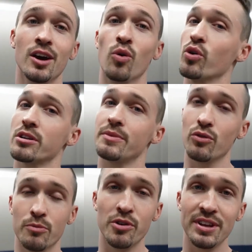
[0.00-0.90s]
We're going to be
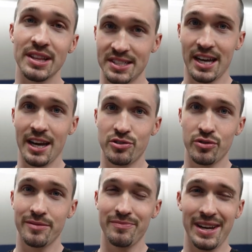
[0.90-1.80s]
removing the side
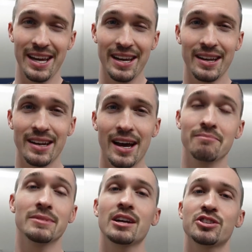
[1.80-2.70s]
trim and
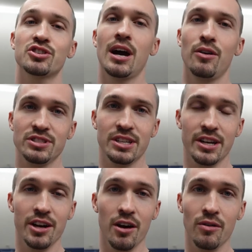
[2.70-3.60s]
I'm not sure how it's going
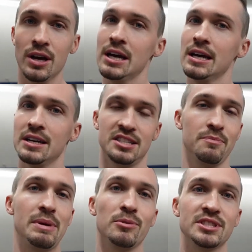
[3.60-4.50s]
to go.
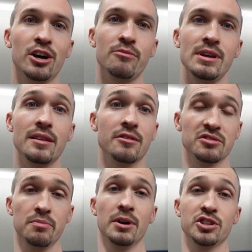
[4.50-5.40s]
Some people tell me that
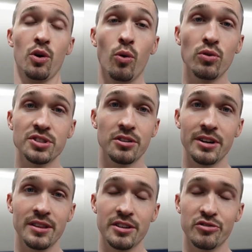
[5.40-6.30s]
there's a bunch of holes
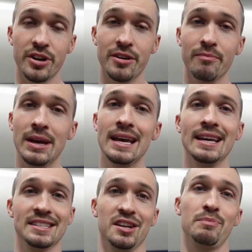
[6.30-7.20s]
underneath the trim
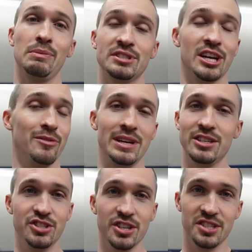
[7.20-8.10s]
and some people tell me
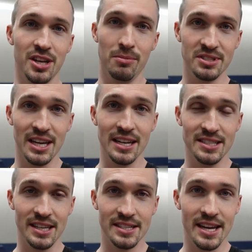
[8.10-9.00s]
it's just double-sided
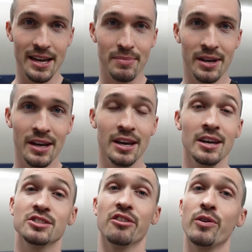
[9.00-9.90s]
sticky tape.
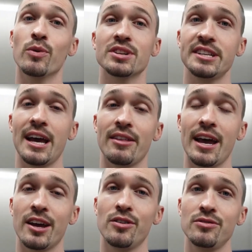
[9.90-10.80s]
So if you want to see how
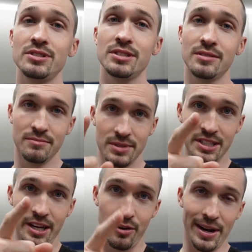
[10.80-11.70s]
that goes,
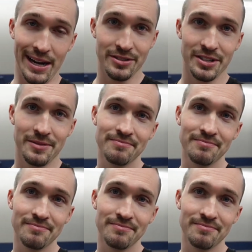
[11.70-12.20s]
stick around.